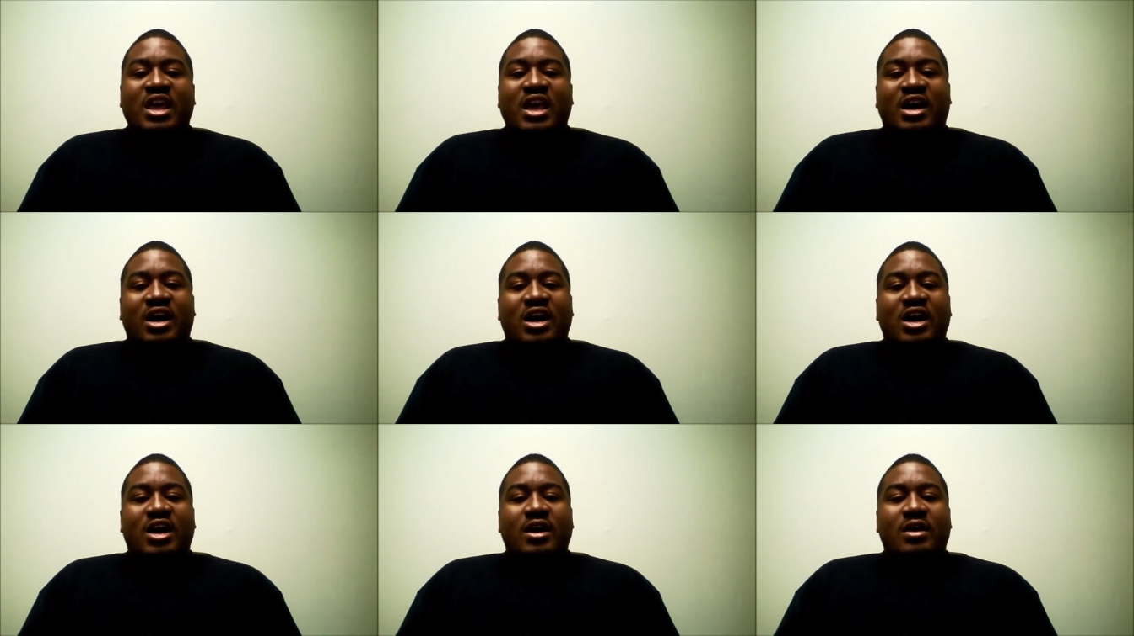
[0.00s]

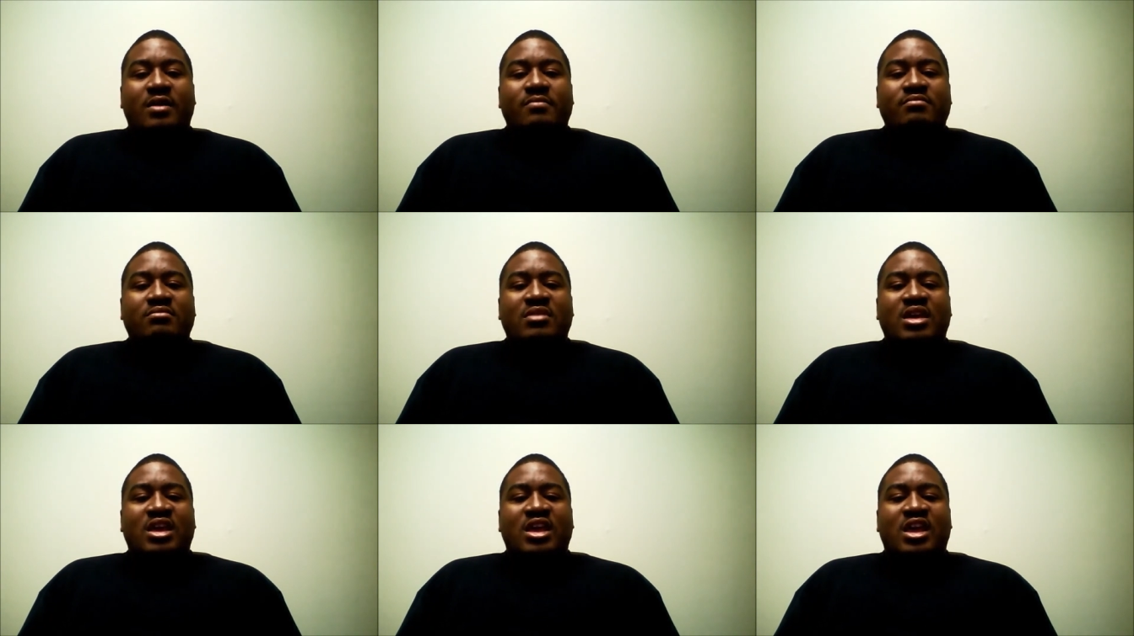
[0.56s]
um,
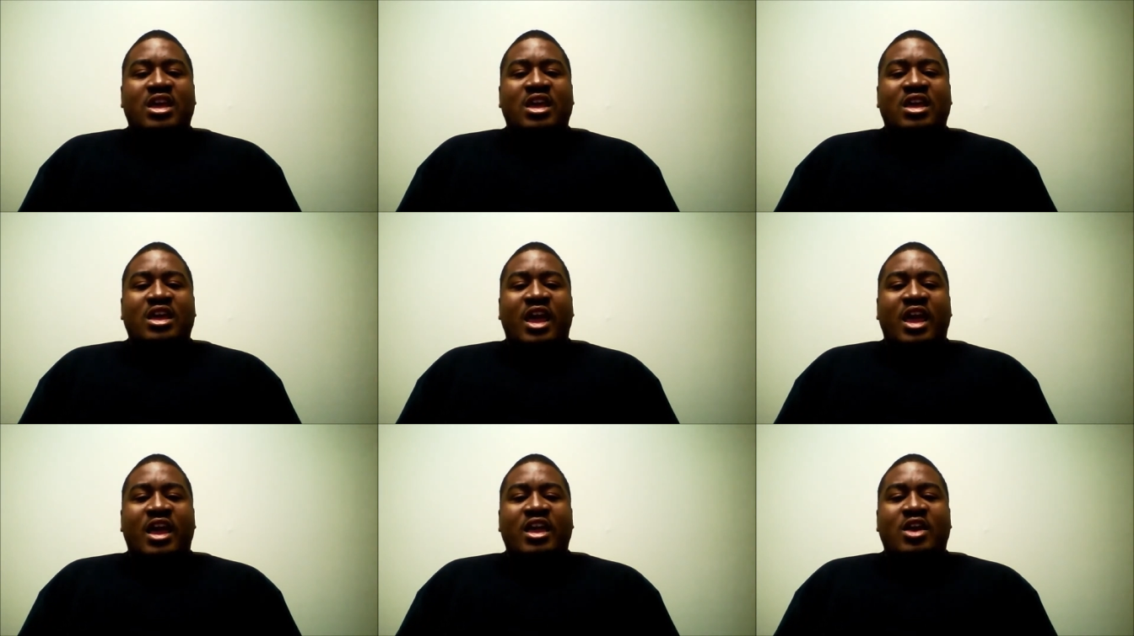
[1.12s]
it
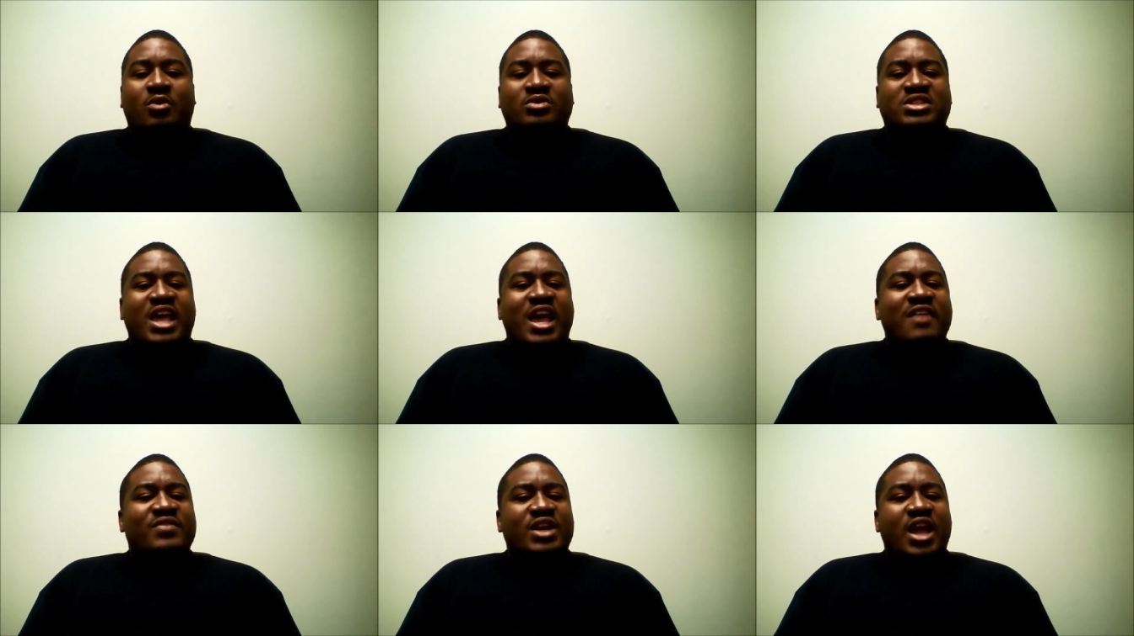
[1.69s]
it was
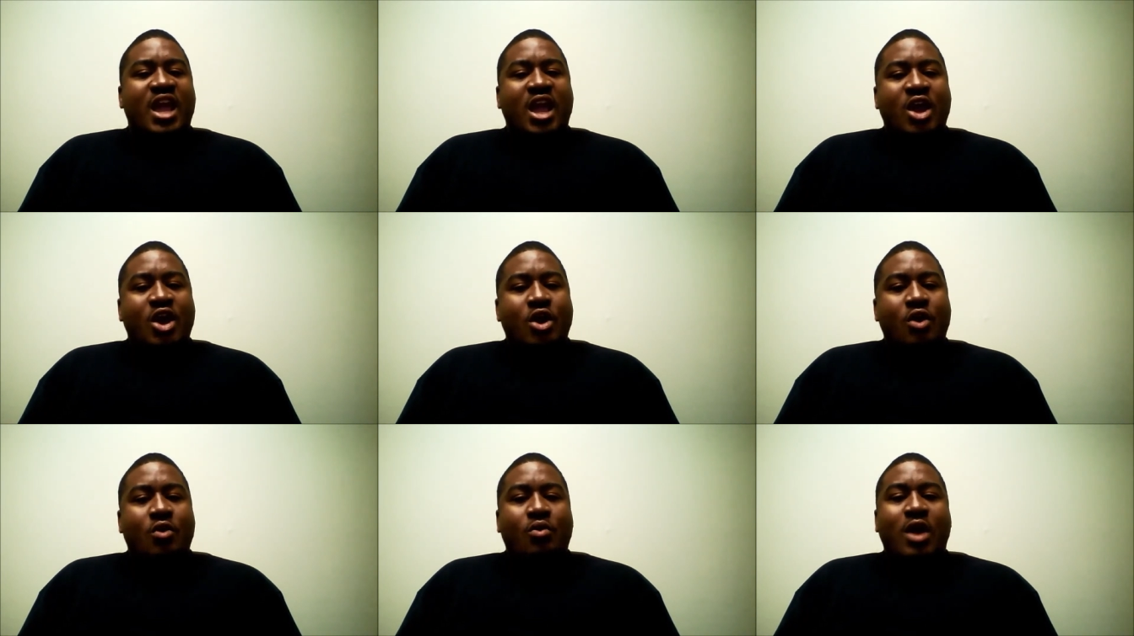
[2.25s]
having an
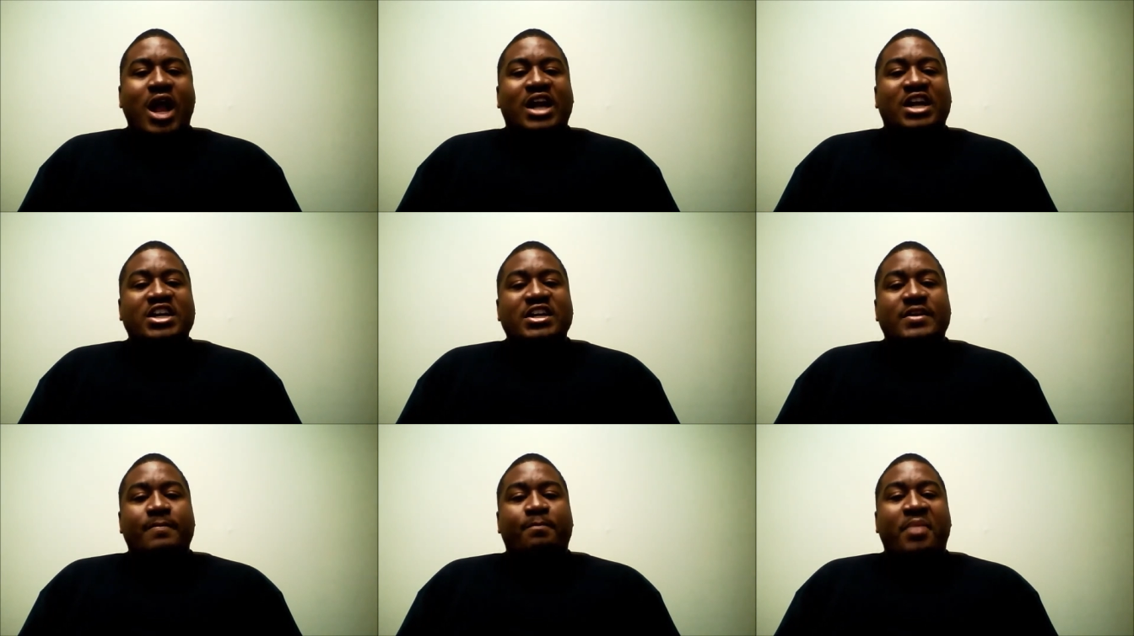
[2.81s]
error where I
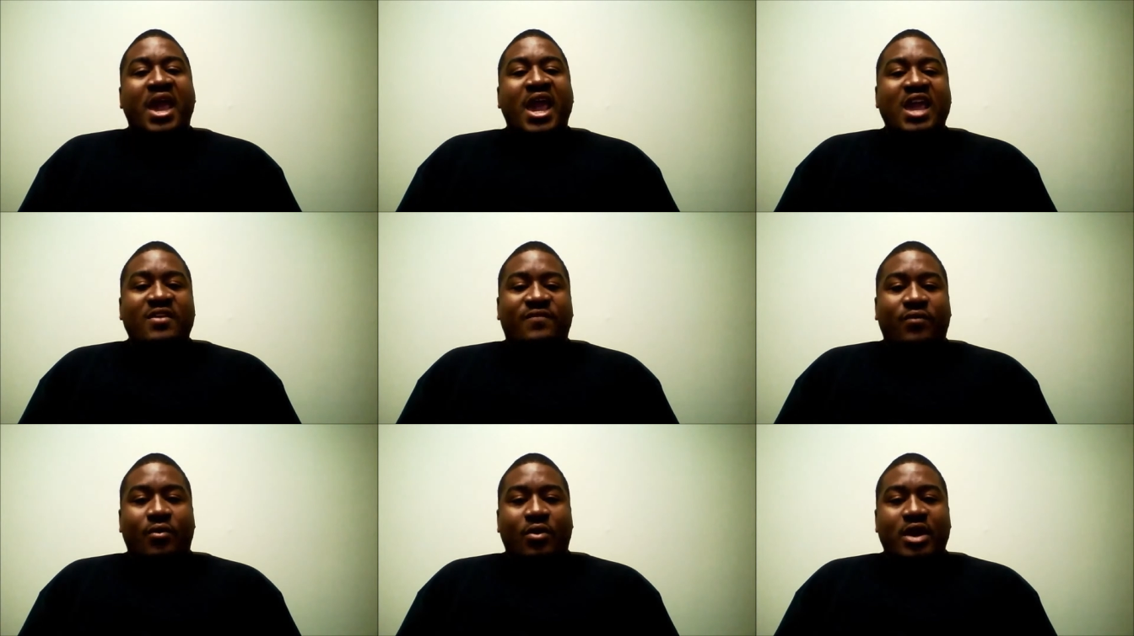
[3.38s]
couldn't pay
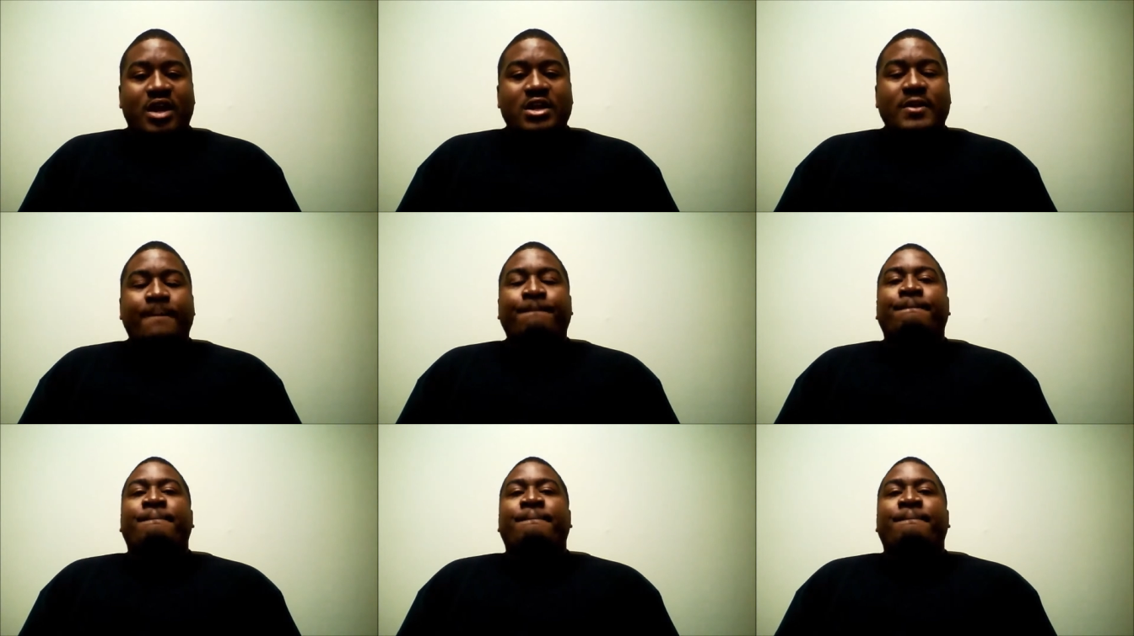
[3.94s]
for it.